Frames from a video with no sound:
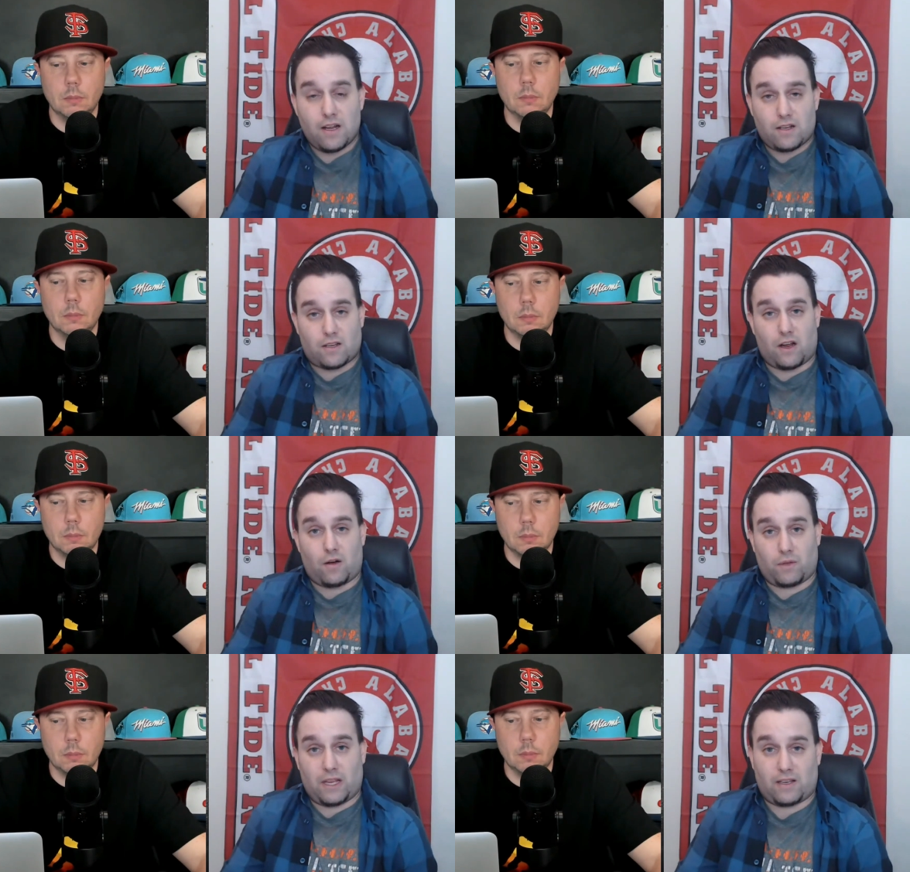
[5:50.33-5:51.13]

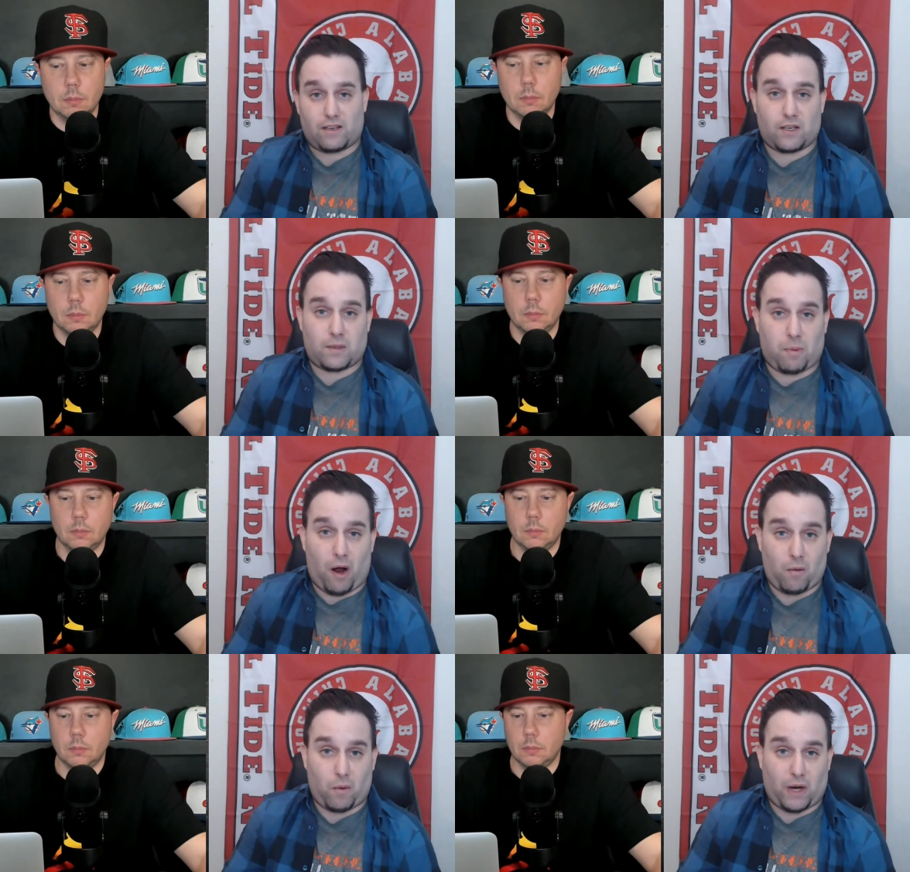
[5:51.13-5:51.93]
Speaker 1: So this is a
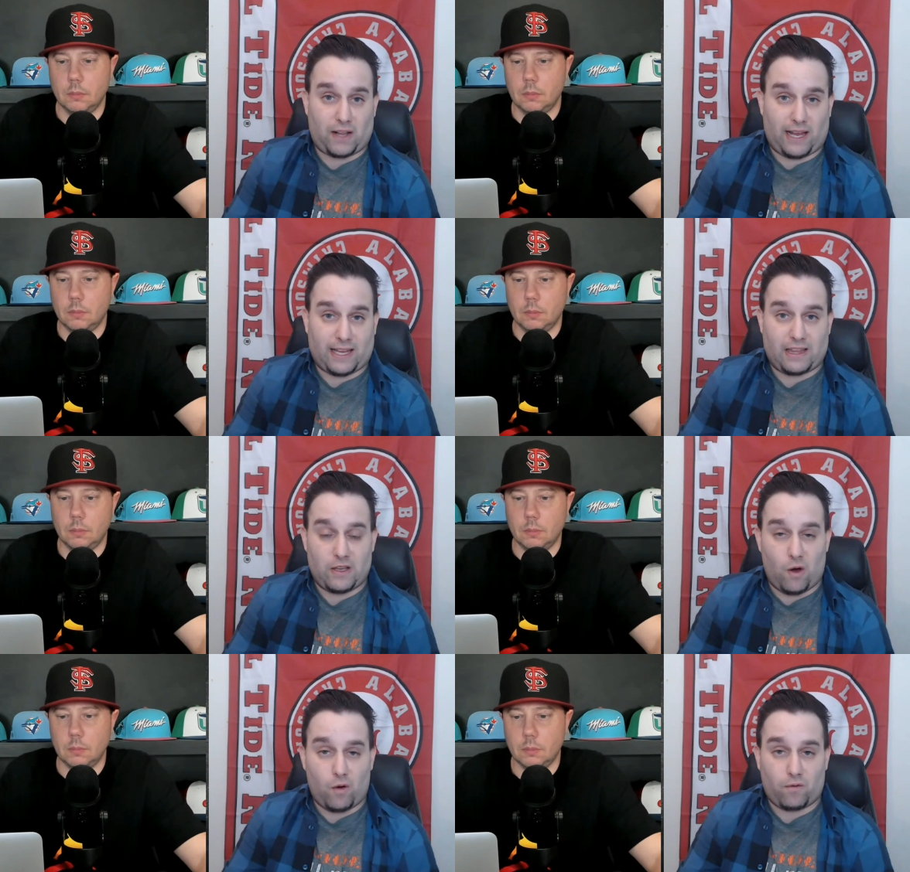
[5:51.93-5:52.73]
spot where I like
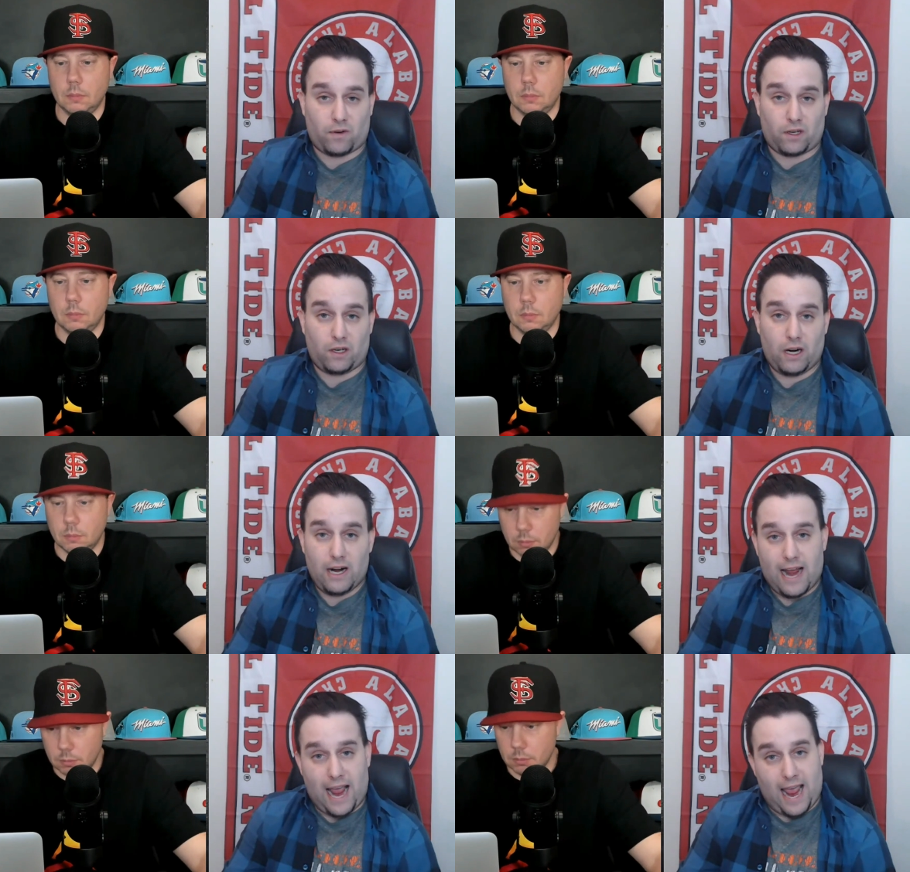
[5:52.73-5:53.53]
the over
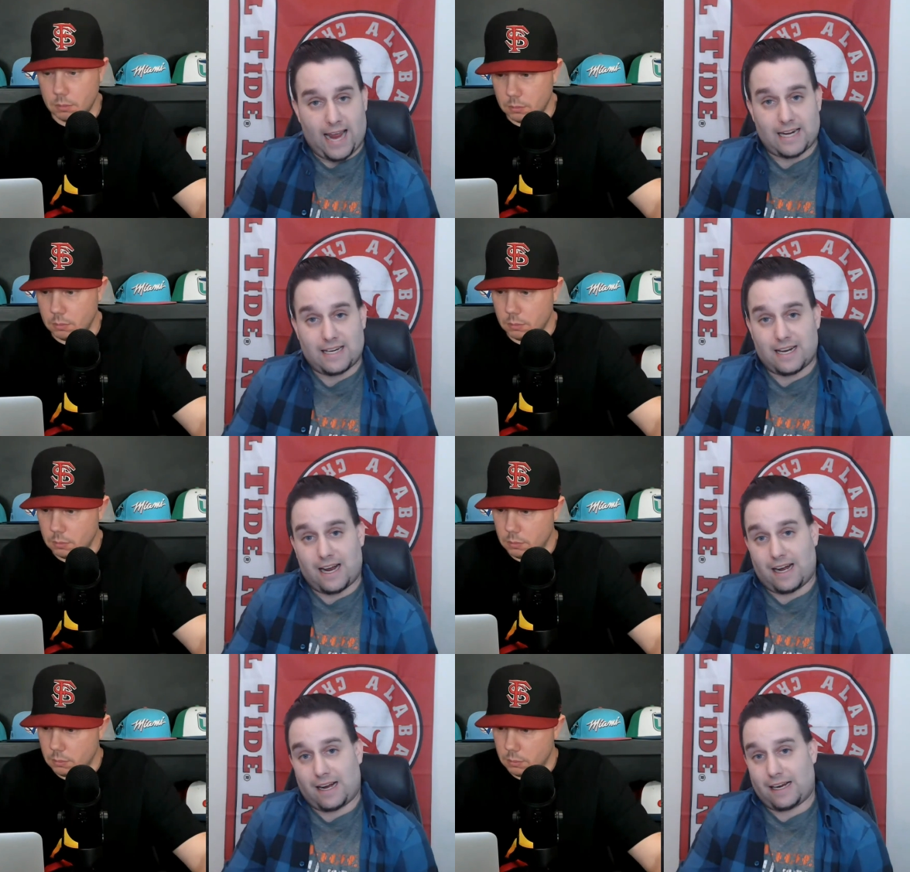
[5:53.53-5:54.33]
and
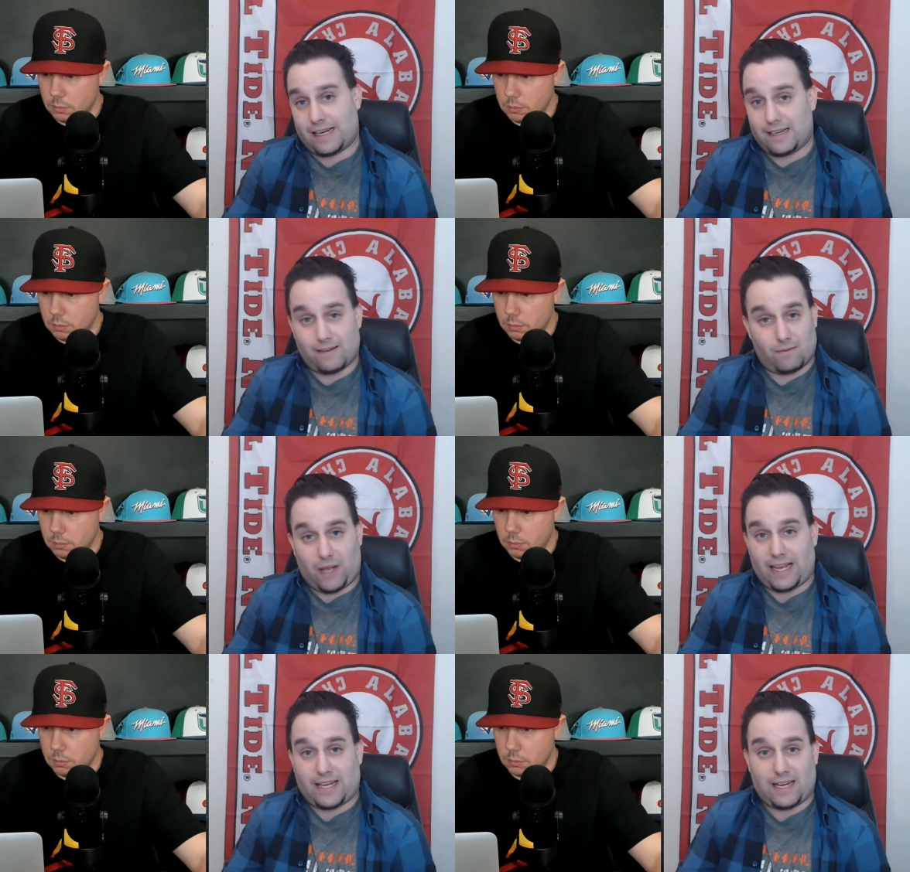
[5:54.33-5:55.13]
uh,
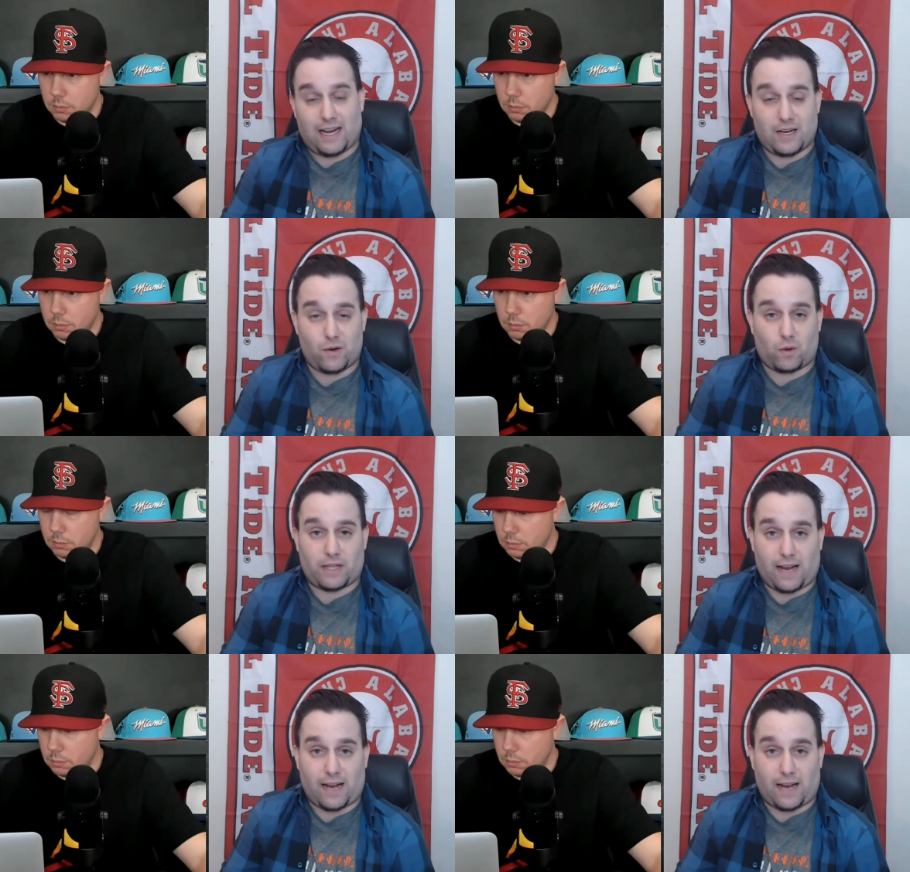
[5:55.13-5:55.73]
like North